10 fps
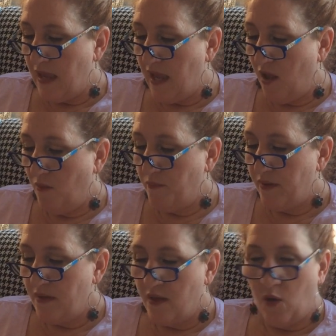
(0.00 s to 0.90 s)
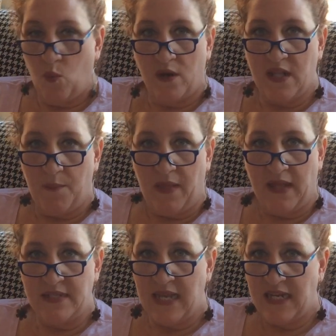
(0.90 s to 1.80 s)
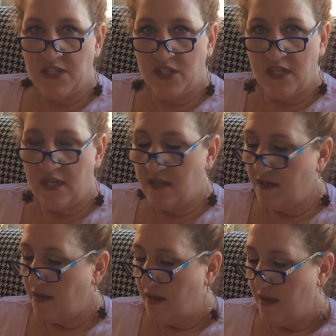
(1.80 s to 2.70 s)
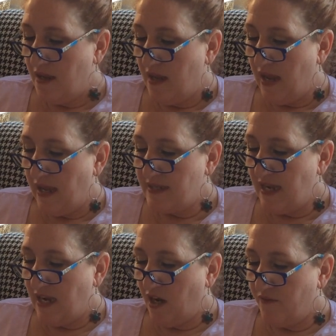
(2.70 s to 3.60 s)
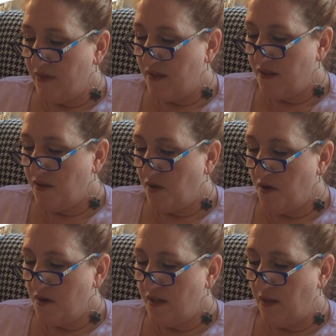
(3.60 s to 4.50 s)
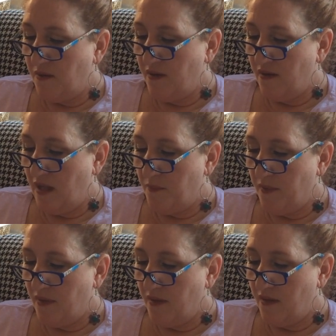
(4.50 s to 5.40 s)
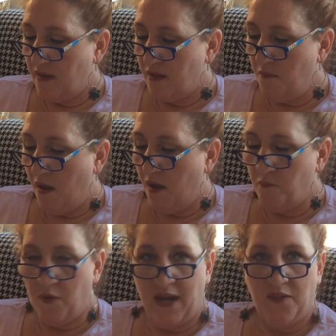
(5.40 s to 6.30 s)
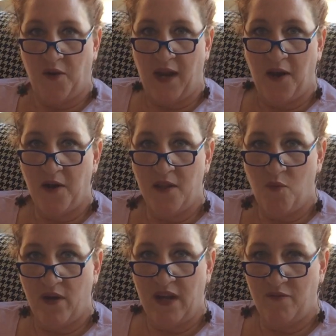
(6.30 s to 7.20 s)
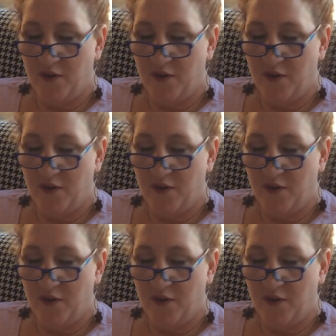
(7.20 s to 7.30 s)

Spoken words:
helped work the plantation and take care of his sisters. He'd help his mom braid their hair in the morning